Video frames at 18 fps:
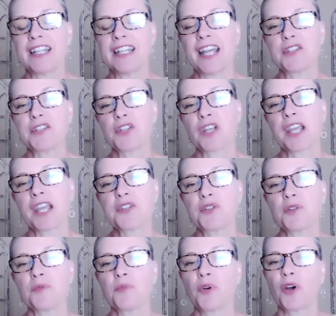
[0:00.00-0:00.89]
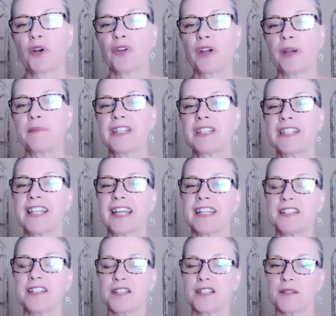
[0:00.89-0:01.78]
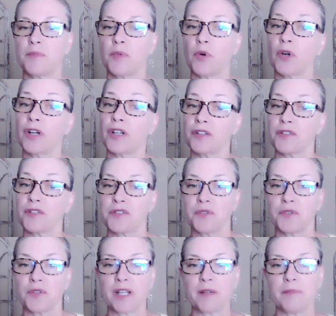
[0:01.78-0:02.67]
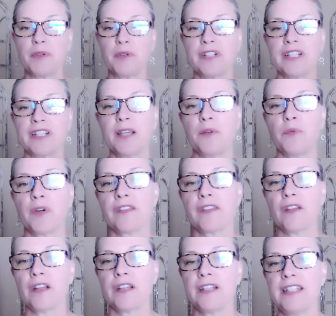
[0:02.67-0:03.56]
an educational program designed to support your school community with